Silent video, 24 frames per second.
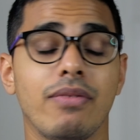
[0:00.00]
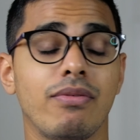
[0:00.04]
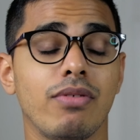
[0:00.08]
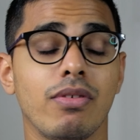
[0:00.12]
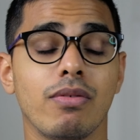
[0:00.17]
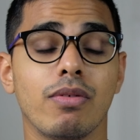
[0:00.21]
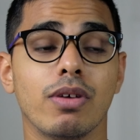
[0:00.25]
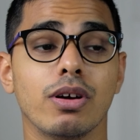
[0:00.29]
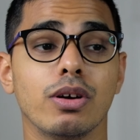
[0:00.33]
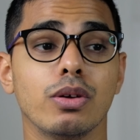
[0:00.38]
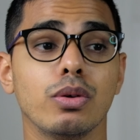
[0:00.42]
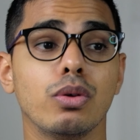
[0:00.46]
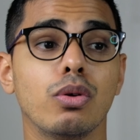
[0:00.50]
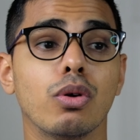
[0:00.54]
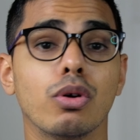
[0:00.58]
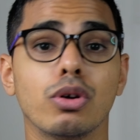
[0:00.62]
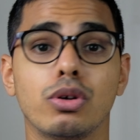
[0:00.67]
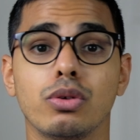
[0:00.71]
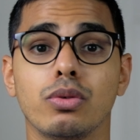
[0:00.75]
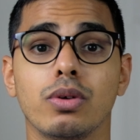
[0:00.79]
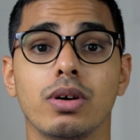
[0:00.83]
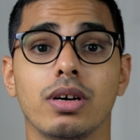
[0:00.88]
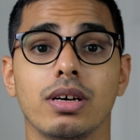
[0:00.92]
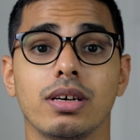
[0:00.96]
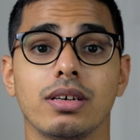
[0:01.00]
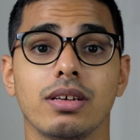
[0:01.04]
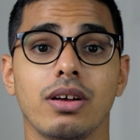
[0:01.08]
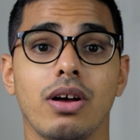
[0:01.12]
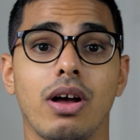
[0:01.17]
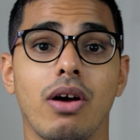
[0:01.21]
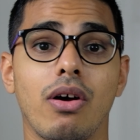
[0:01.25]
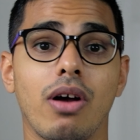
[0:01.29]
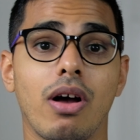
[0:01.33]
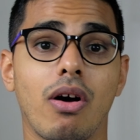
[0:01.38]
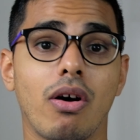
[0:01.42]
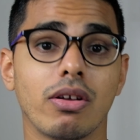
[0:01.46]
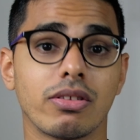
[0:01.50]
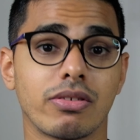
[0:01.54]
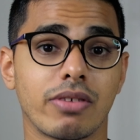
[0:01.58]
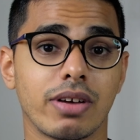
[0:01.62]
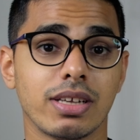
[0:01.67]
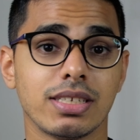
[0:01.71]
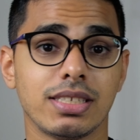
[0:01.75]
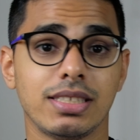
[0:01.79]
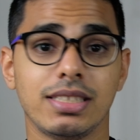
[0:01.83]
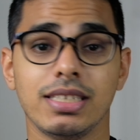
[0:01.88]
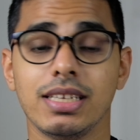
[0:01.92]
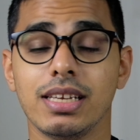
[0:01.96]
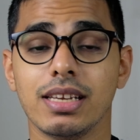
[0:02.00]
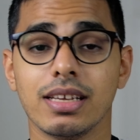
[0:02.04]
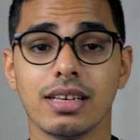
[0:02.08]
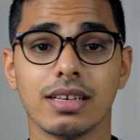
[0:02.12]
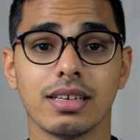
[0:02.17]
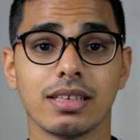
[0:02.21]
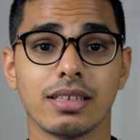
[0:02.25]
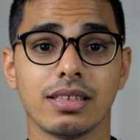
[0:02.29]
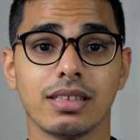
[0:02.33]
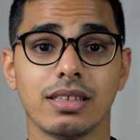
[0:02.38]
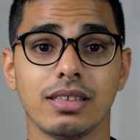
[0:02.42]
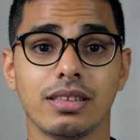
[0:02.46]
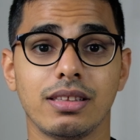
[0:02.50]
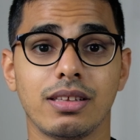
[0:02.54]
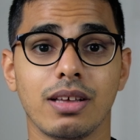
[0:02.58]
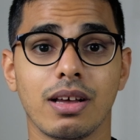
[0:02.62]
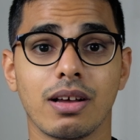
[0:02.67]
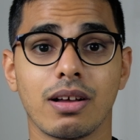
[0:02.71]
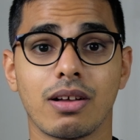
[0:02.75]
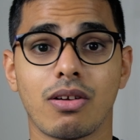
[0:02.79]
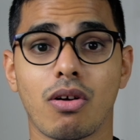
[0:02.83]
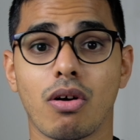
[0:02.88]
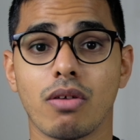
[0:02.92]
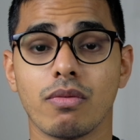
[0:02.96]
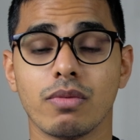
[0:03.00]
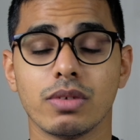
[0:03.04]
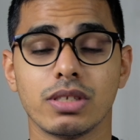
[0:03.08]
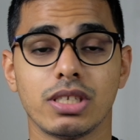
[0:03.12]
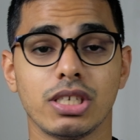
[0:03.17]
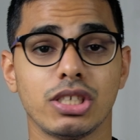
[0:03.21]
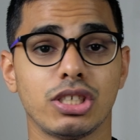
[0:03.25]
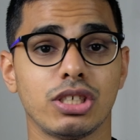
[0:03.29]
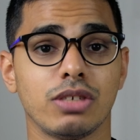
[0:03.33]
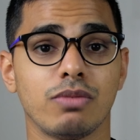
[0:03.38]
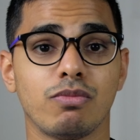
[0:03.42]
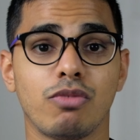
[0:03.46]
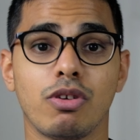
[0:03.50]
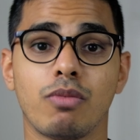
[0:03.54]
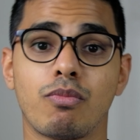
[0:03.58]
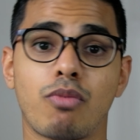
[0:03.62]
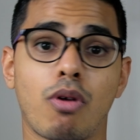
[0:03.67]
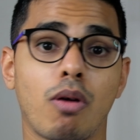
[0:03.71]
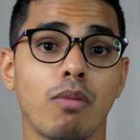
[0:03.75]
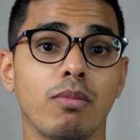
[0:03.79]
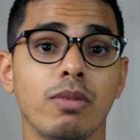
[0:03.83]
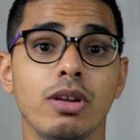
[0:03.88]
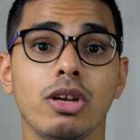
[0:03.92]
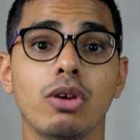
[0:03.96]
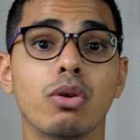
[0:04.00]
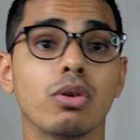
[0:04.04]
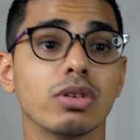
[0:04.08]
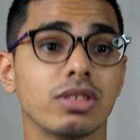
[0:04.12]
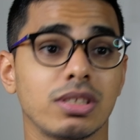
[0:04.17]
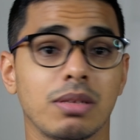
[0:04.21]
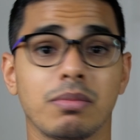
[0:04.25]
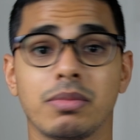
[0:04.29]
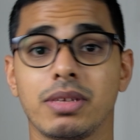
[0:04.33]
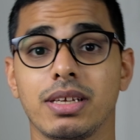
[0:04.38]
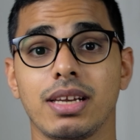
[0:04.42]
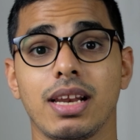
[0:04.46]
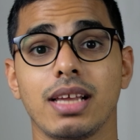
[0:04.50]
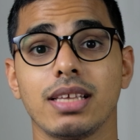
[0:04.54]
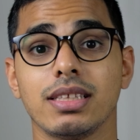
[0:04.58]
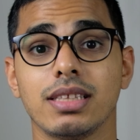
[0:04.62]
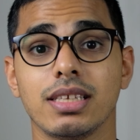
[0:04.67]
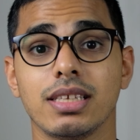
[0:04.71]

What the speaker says: if we were to go to a authorized dealer, the conversation would probably go something like